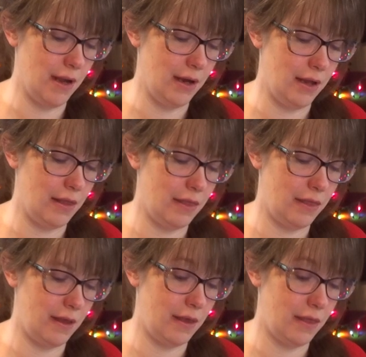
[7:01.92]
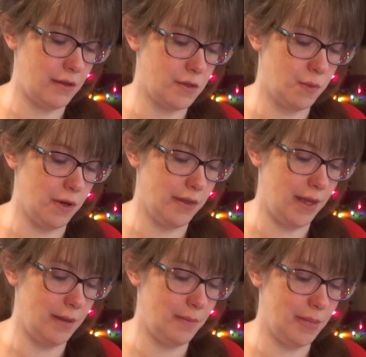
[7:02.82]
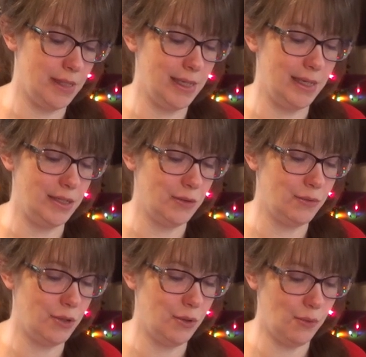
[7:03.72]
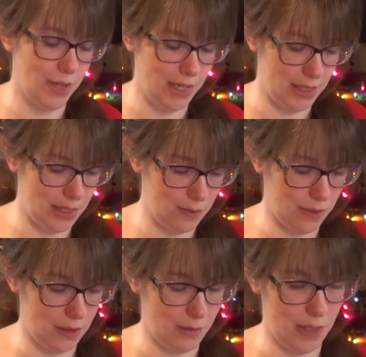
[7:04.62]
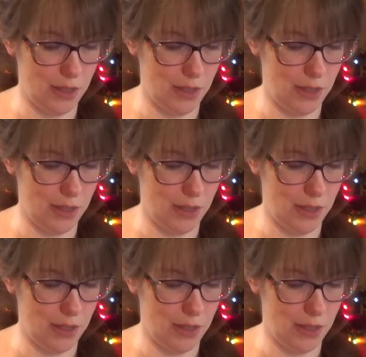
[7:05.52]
and I think that's worth it. But I don't know what I did with all my